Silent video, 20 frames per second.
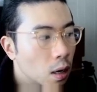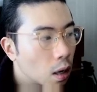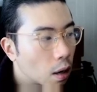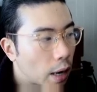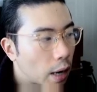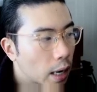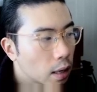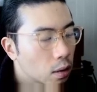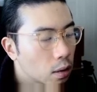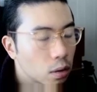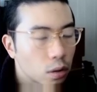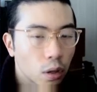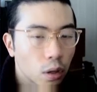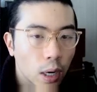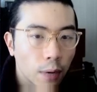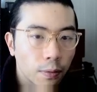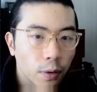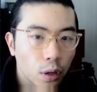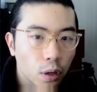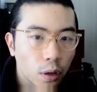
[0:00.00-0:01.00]
Okay, so
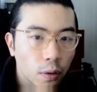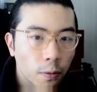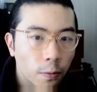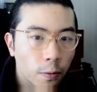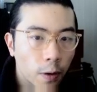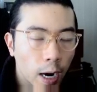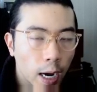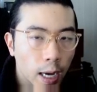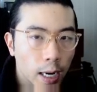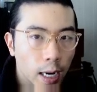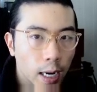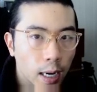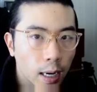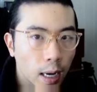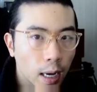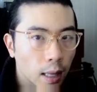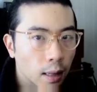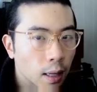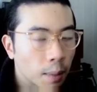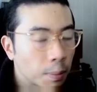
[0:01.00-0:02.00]
have a good Friday
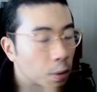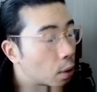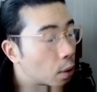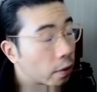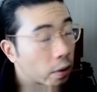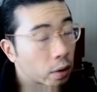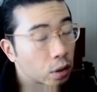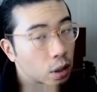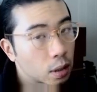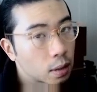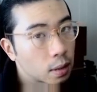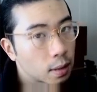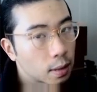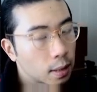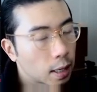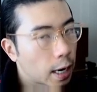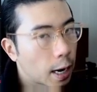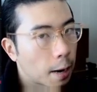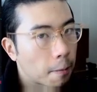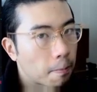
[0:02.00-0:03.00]
and let me know if questions.
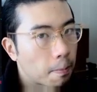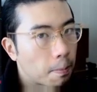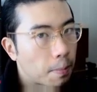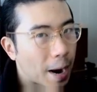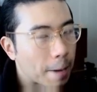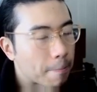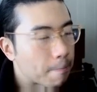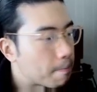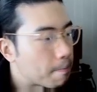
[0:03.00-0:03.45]
Take care, bye.